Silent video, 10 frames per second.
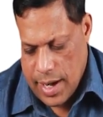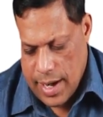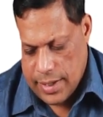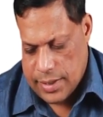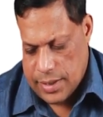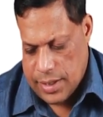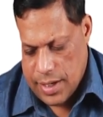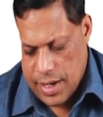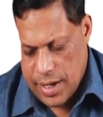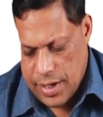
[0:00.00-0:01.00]
at
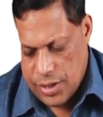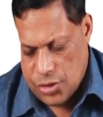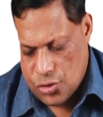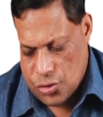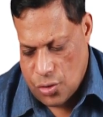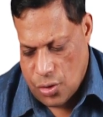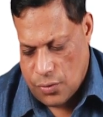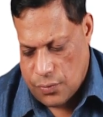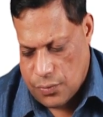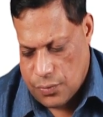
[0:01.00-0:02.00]
the age
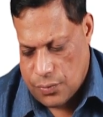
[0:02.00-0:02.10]
of